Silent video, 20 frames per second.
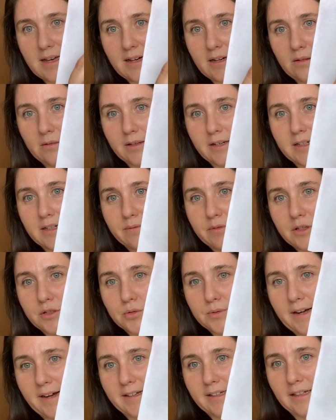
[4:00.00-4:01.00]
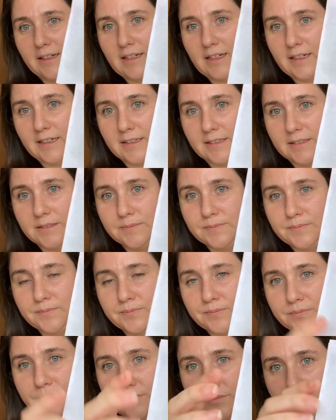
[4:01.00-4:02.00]
outline of the dragon here
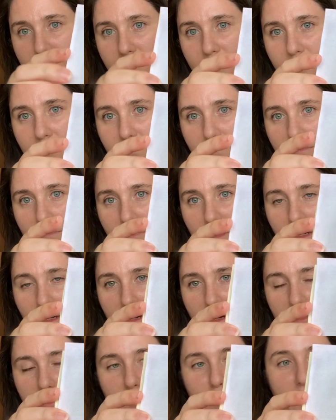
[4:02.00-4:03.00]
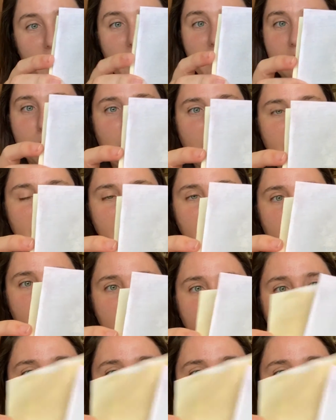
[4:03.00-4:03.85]
on um, the blackberry one.